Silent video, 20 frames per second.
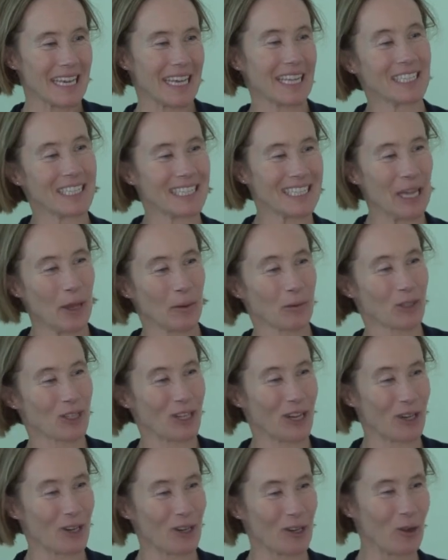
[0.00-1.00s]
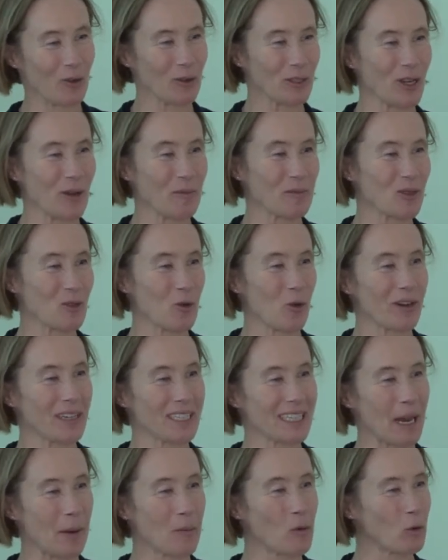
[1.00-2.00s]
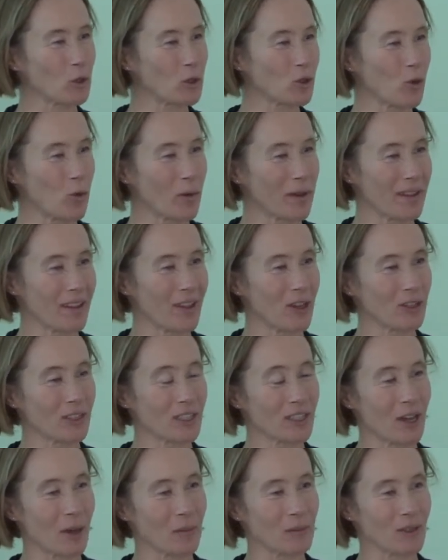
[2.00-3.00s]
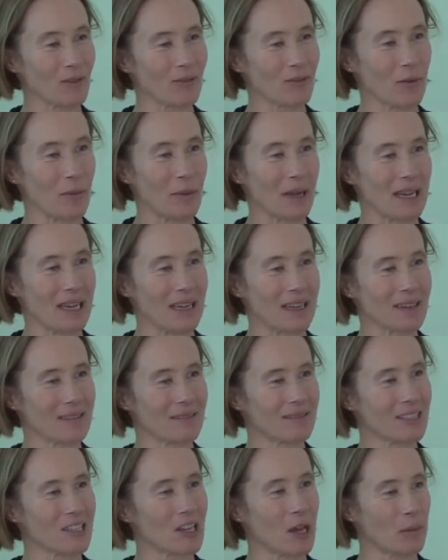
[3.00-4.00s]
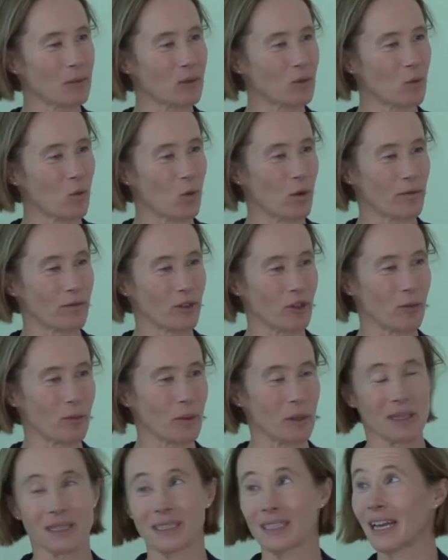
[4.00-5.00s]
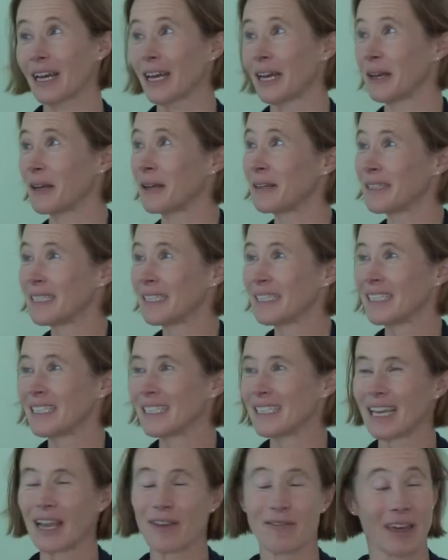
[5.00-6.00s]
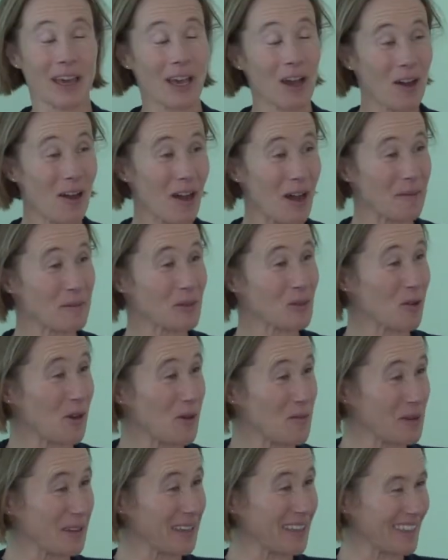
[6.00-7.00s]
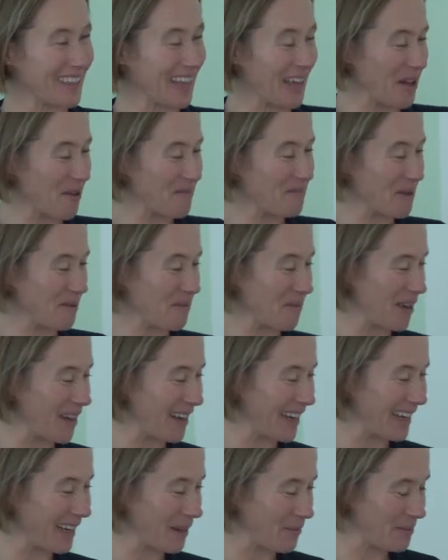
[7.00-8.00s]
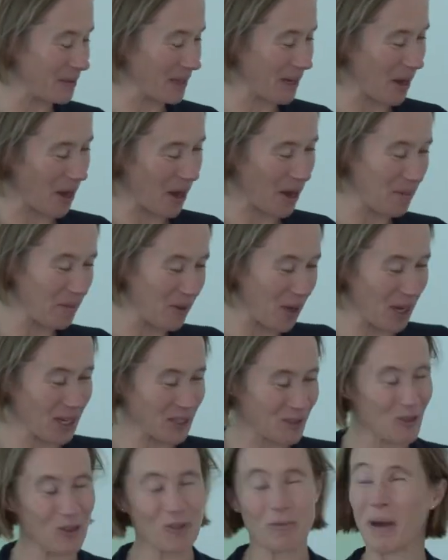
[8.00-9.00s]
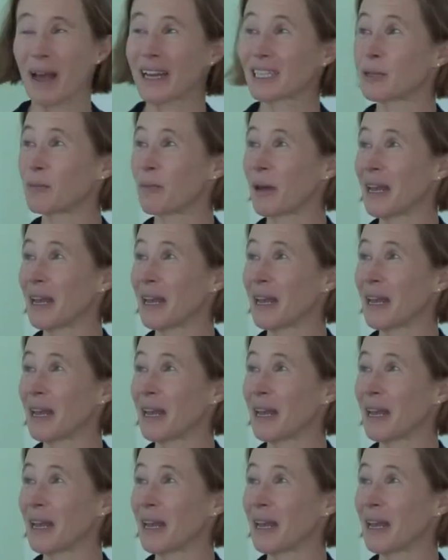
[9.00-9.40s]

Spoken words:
interception and long-term storage, and I'm not sure whether those terms are familiar terms to all of you, but if they are, I'm sorry, but I'm going sort of back to